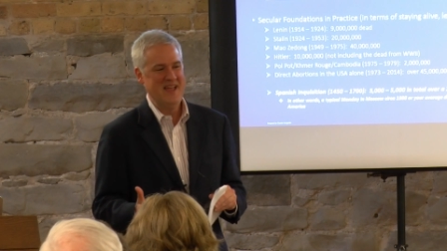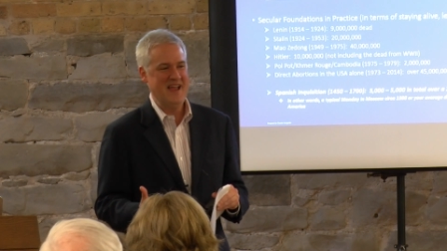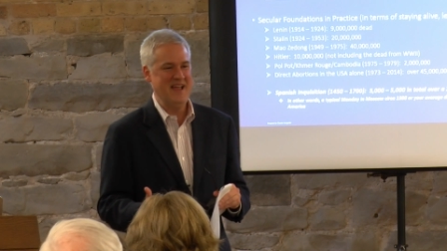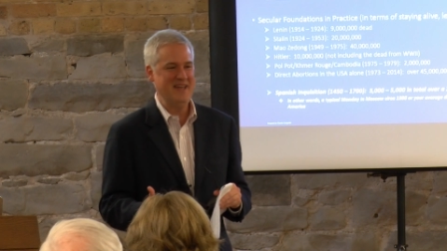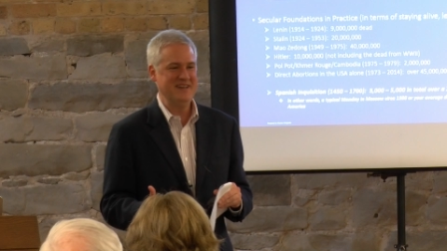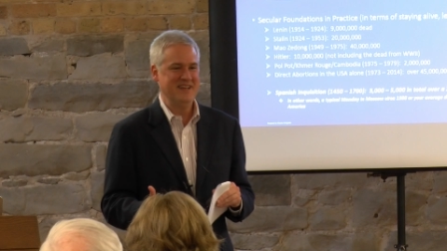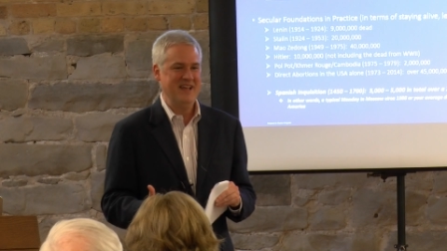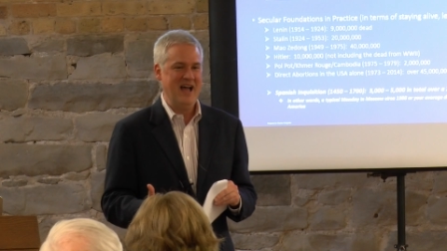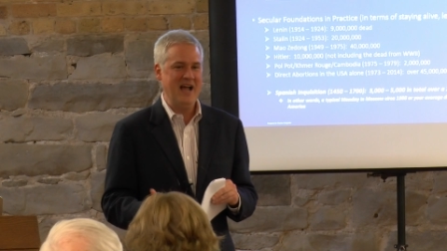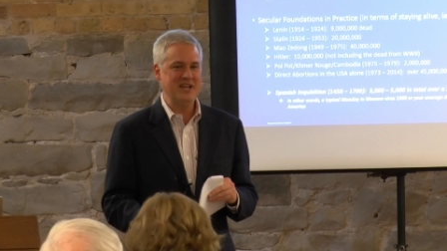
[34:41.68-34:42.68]
and
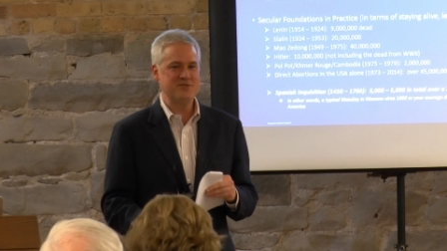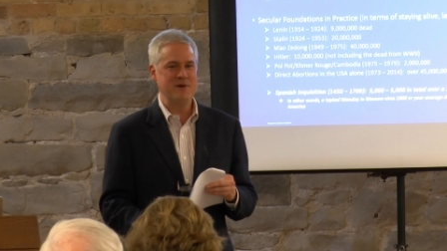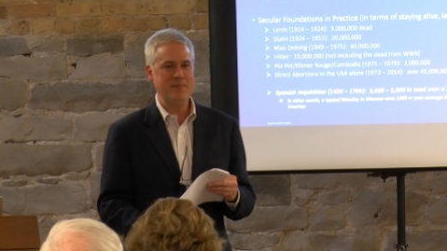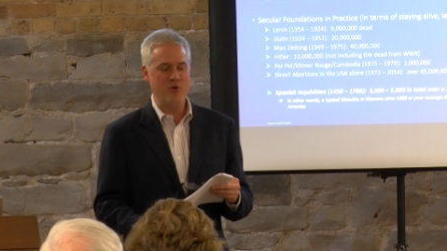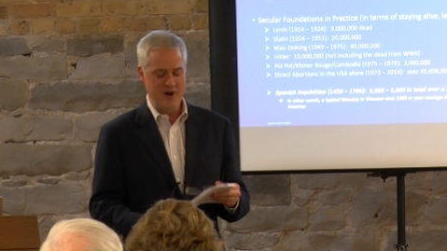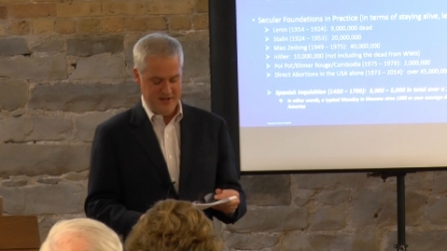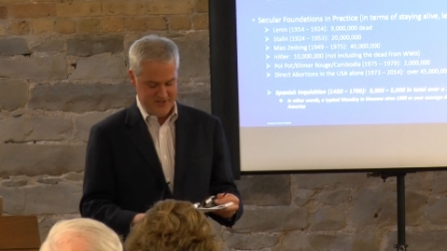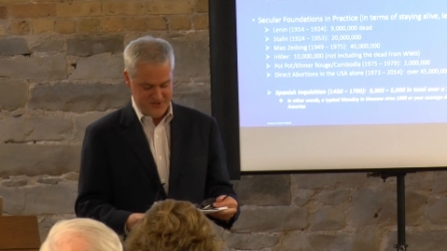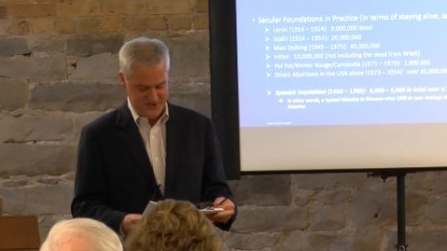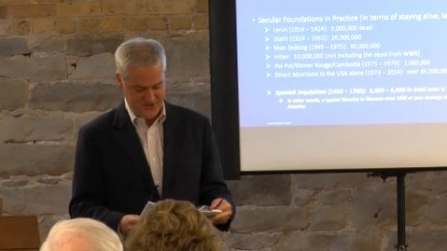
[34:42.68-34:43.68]
I guess my point
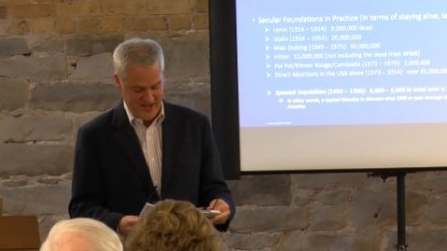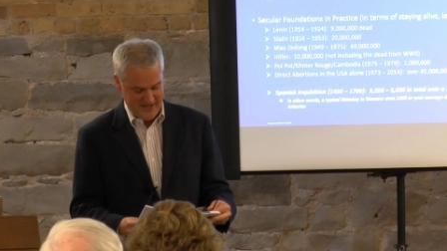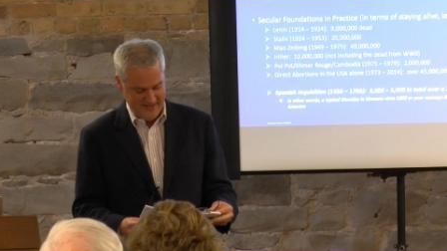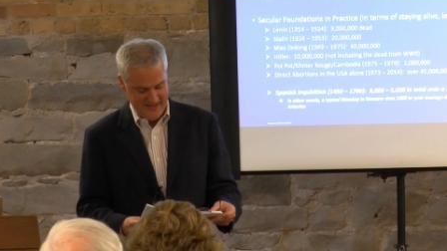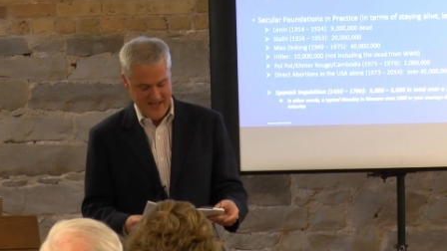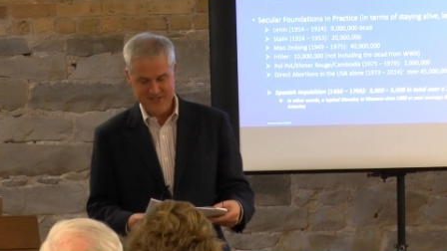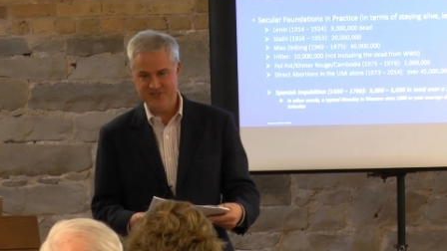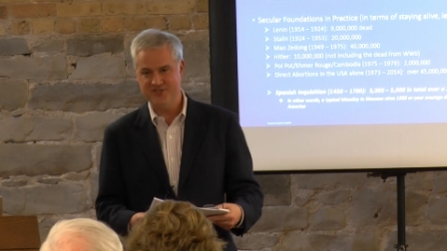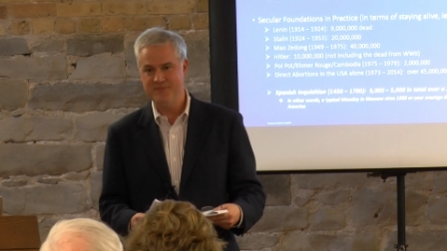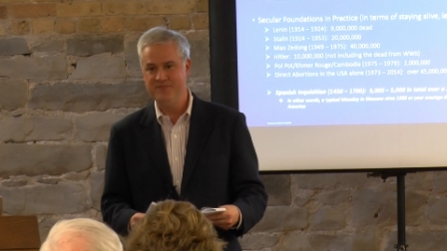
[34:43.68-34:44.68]
is, is that,
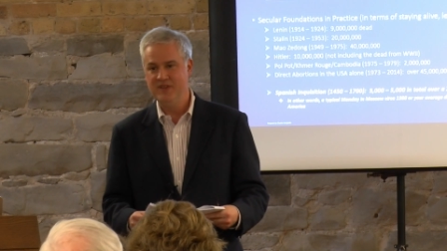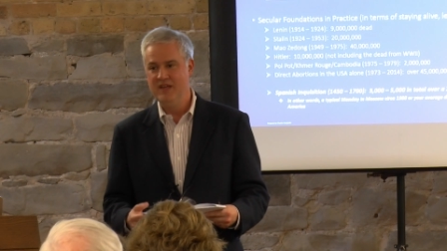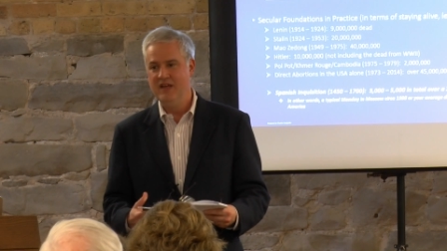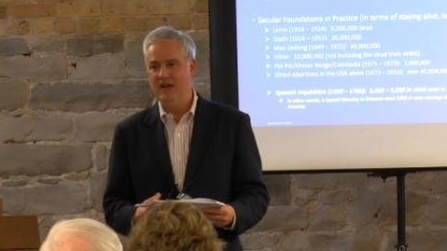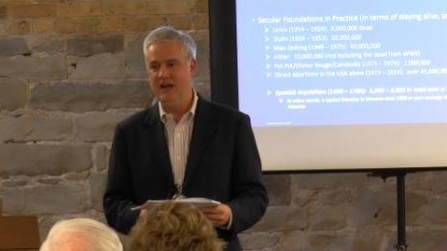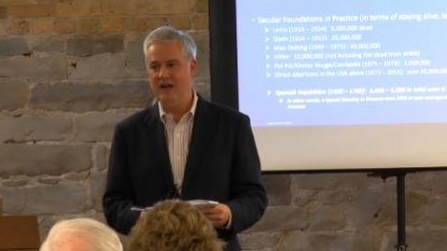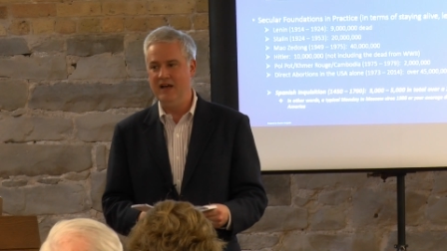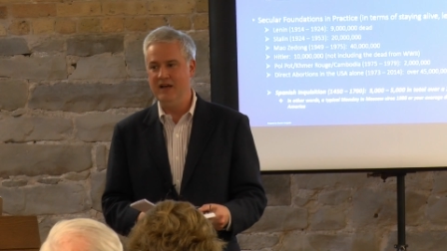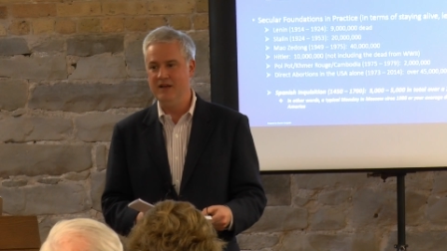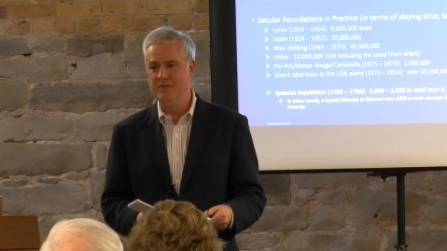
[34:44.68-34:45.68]
yes,
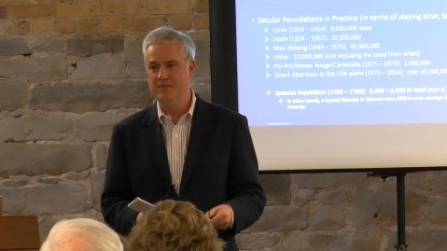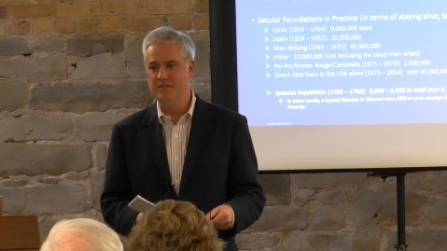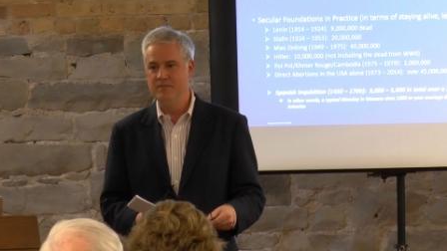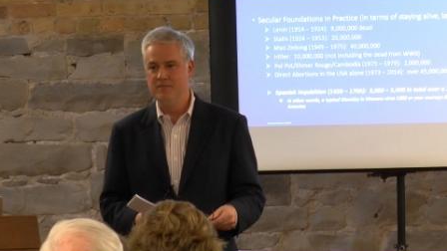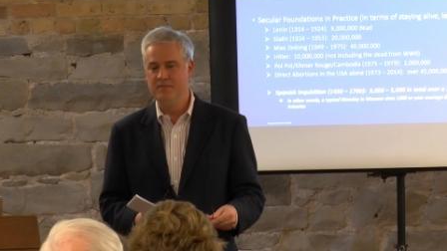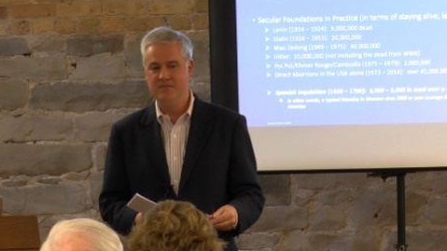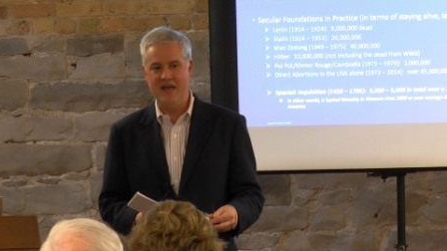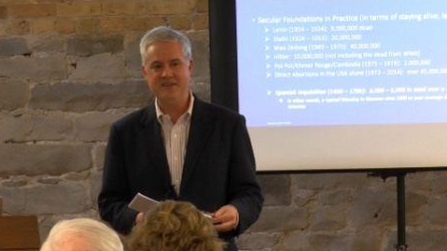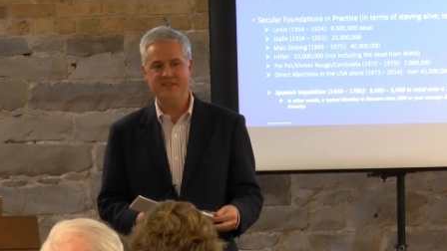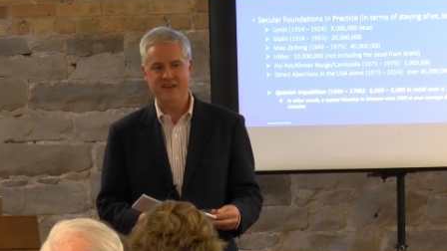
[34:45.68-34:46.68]
uh,
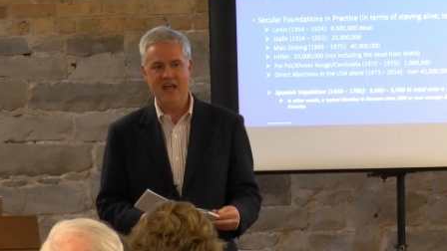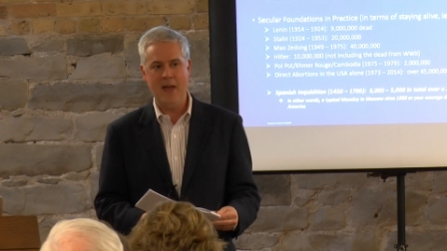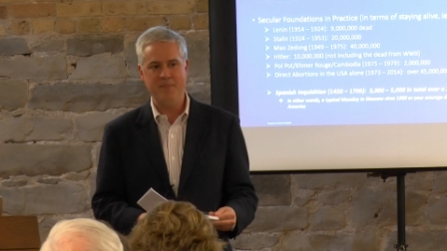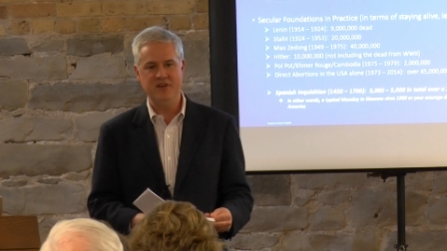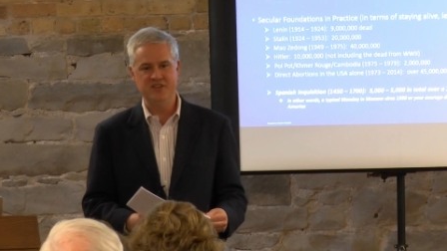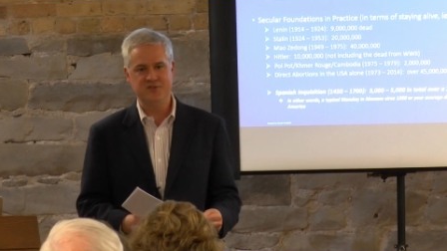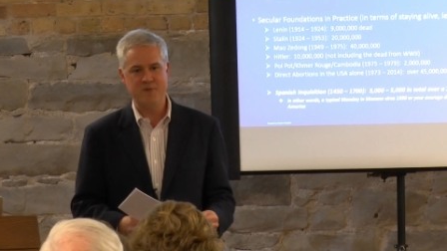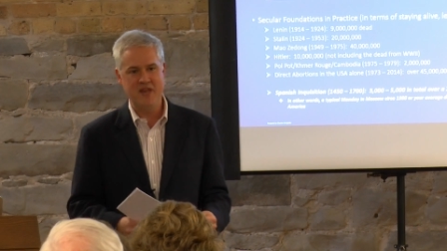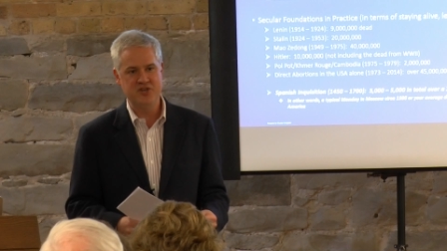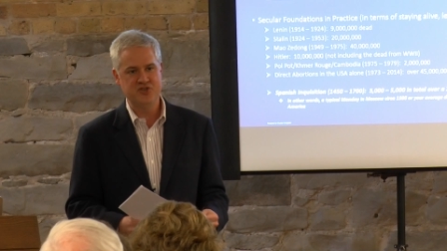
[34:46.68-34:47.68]
that did happen in the
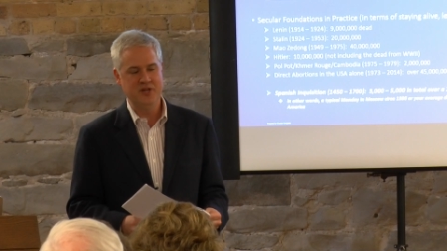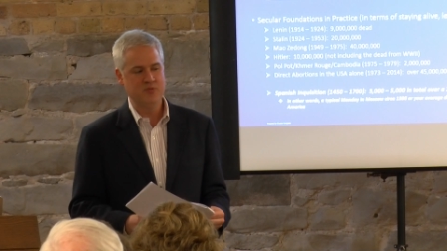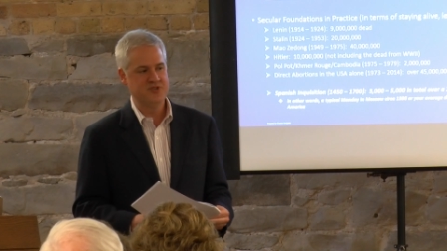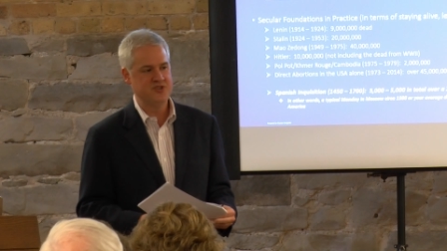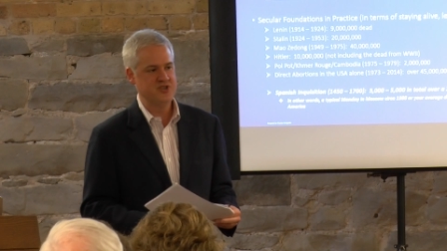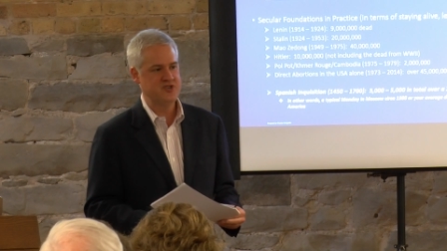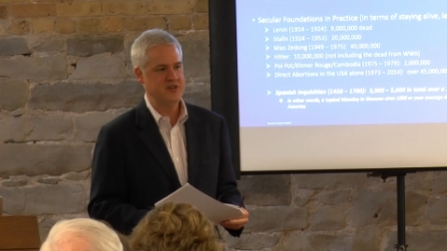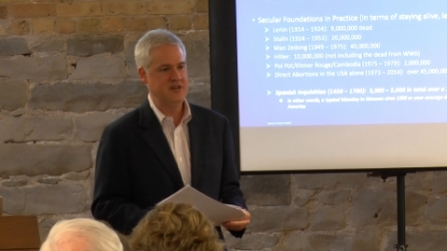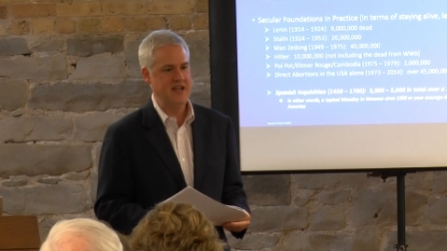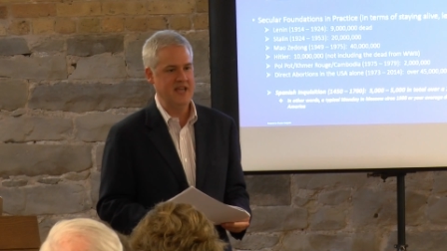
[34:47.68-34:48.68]
Spanish
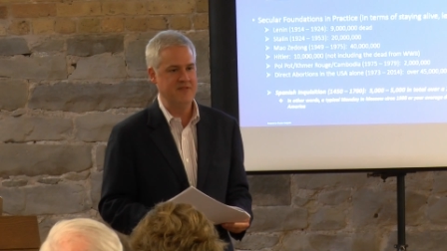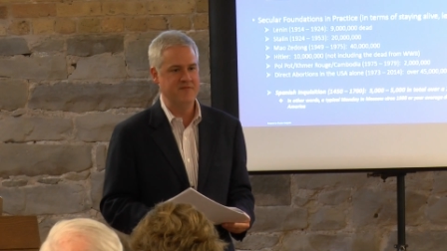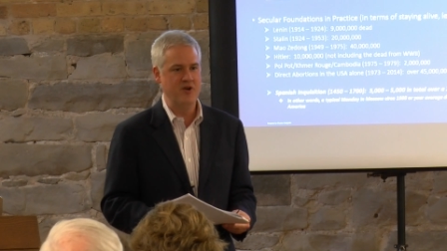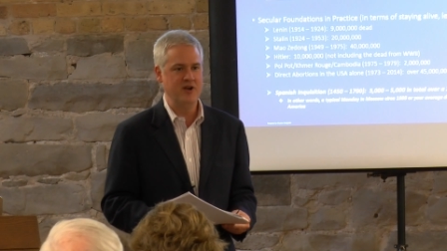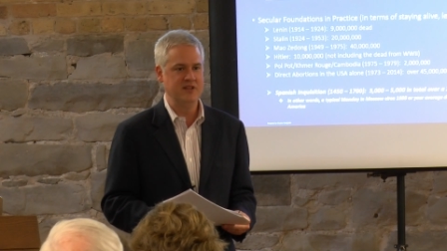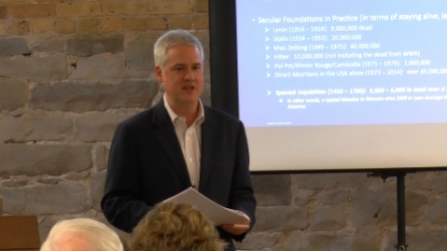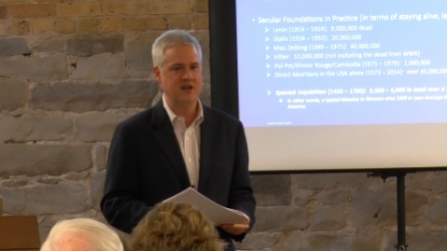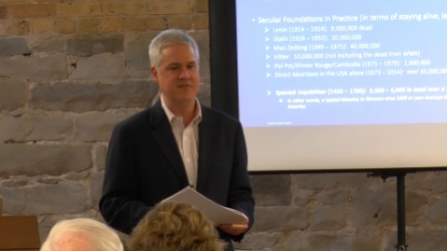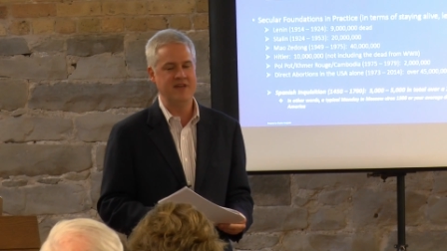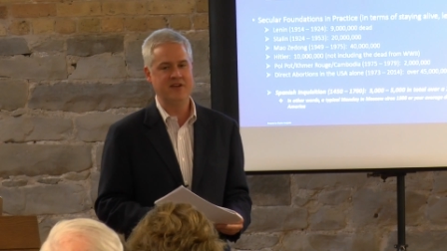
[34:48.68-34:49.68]
Inquisition, and very
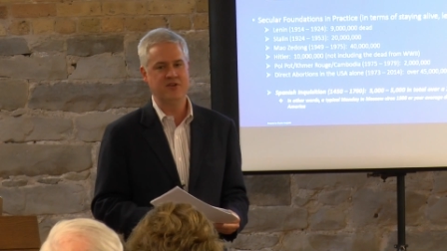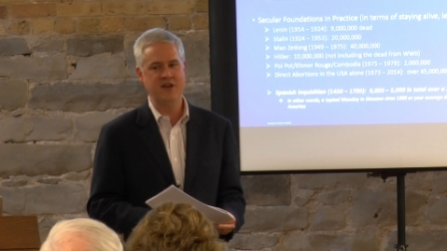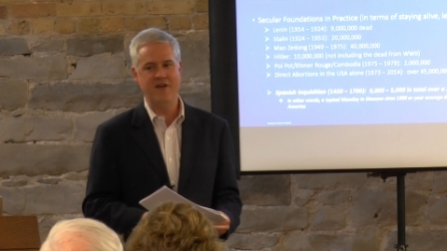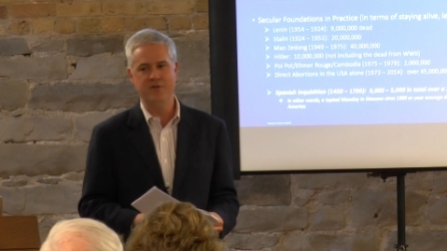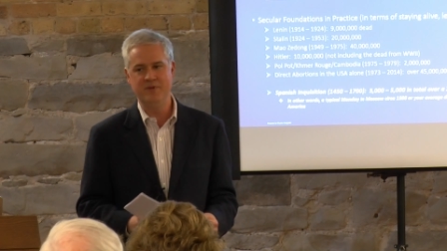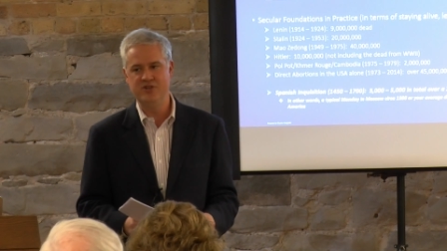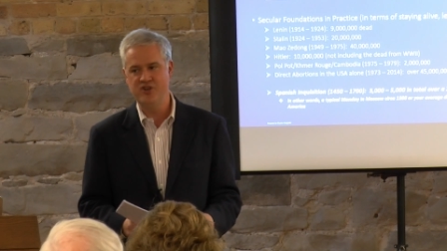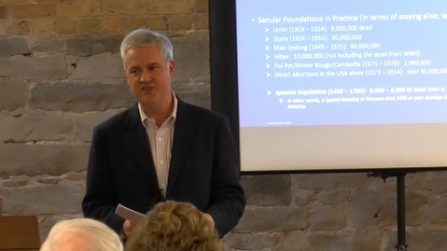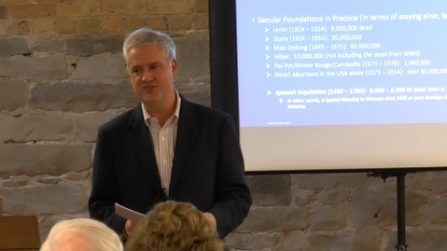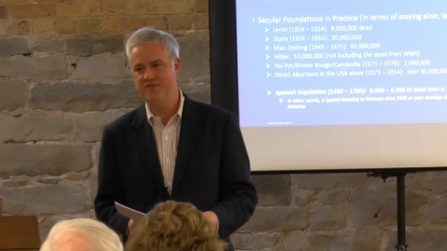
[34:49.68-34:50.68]
little of that could ever be
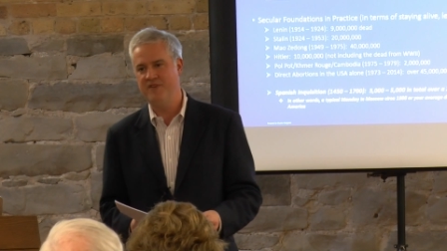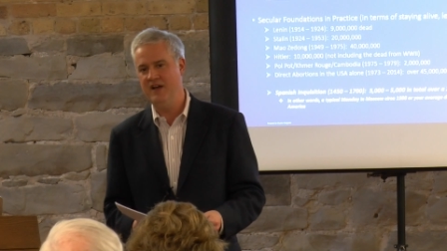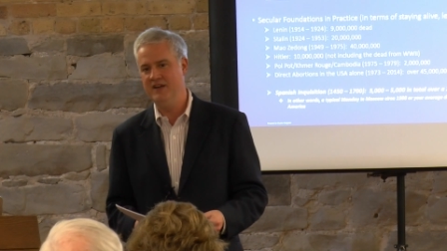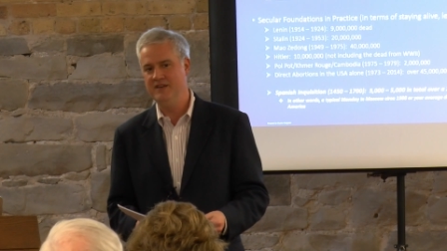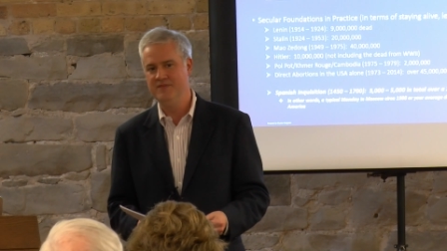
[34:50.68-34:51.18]
justified.